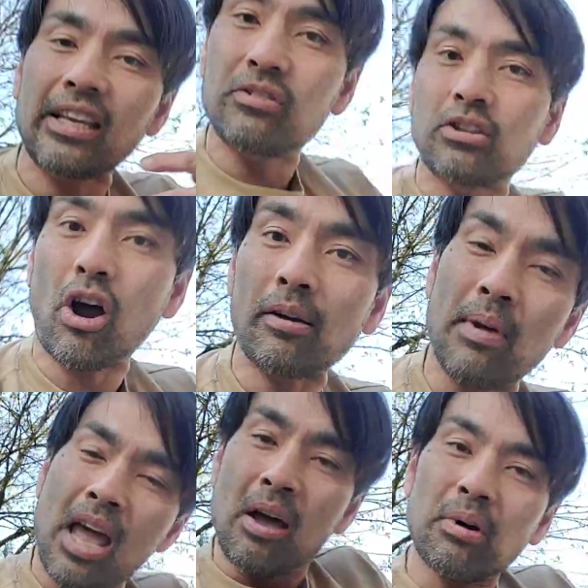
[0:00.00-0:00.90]
gives the
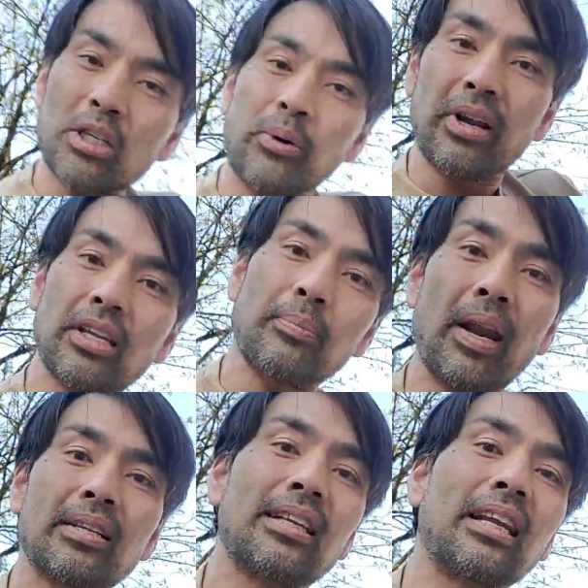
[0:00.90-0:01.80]
dog much more
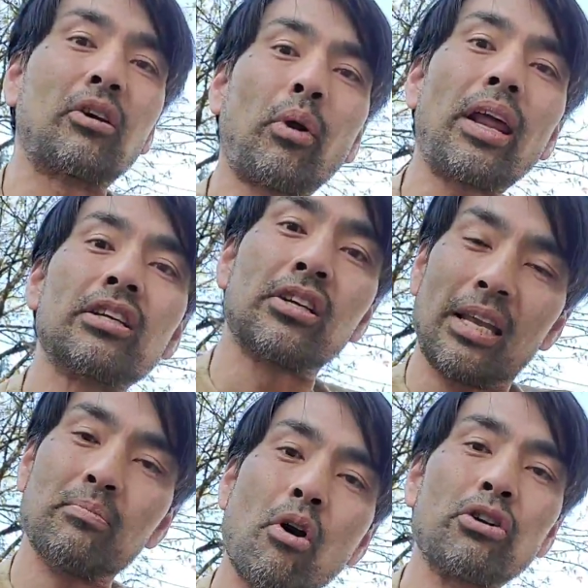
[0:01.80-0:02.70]
independence and a greater
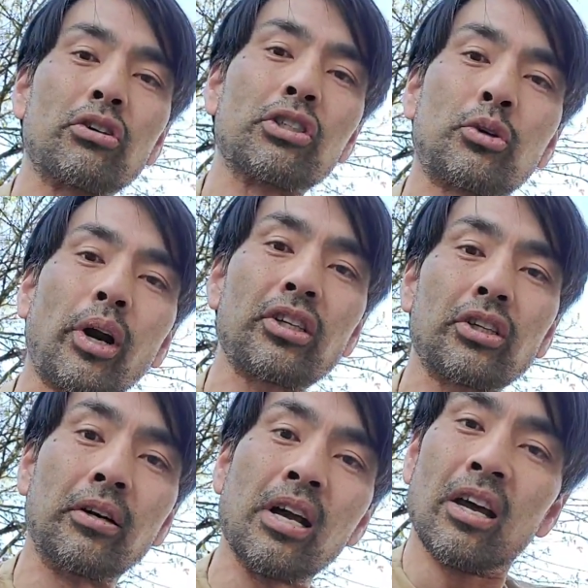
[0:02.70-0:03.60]
emotional
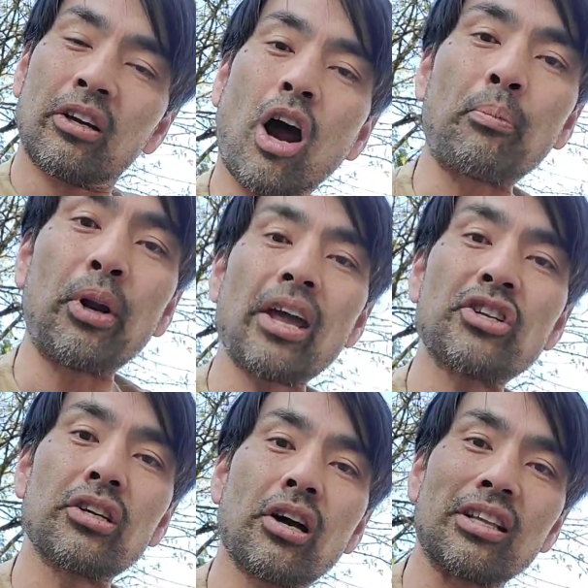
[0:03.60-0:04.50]
structure,
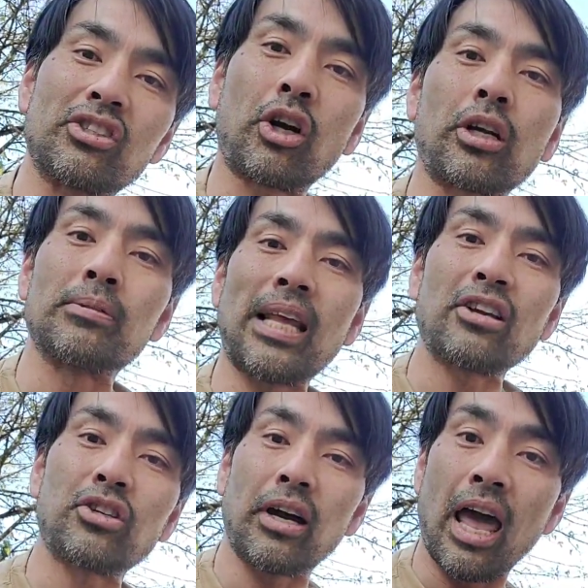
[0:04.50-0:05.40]
comprehension on the
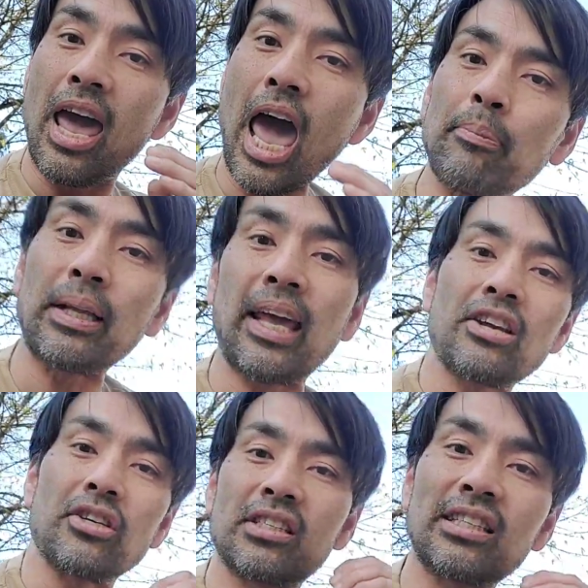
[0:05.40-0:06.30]
circumstantial
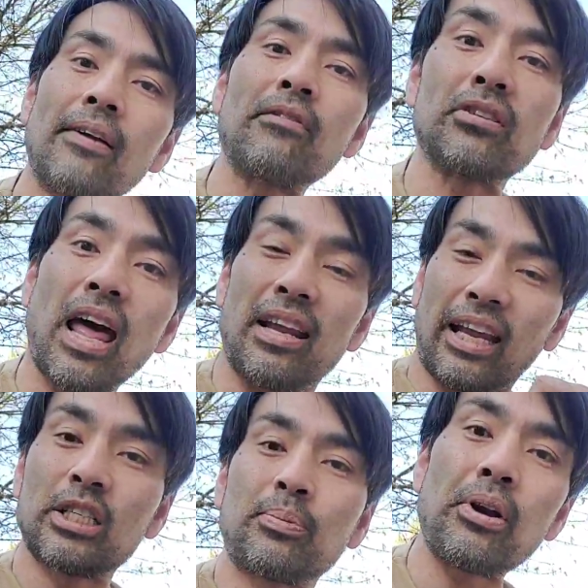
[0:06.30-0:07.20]
application. Slivers of that
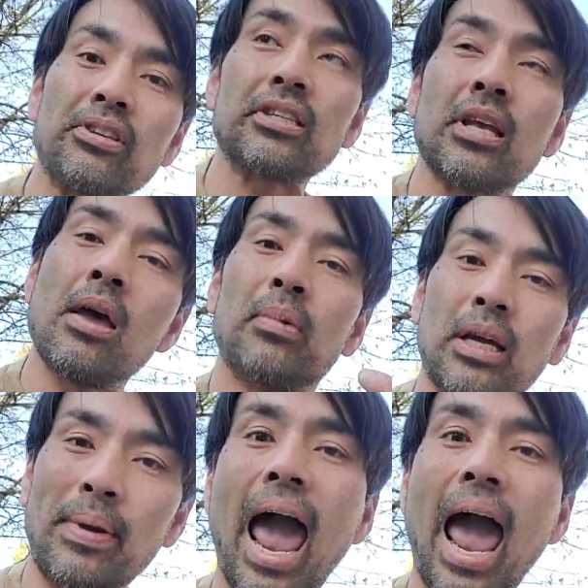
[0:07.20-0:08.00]
experiences become